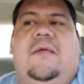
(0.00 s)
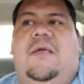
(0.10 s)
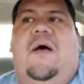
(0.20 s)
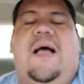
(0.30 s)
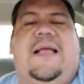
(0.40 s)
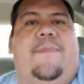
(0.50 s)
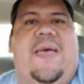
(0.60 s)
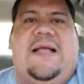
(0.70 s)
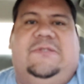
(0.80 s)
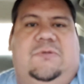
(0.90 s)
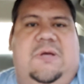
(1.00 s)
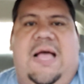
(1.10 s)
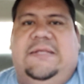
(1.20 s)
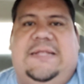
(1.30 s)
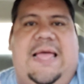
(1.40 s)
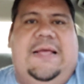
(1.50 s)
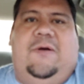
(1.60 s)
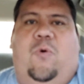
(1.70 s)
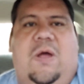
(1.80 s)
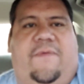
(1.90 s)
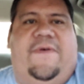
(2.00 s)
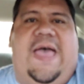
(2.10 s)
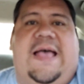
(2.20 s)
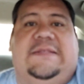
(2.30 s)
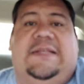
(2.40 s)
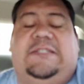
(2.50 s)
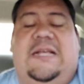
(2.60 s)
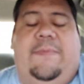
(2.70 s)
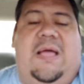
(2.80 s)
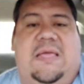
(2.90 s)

Yo, I get back to you guys like quick fast. I check my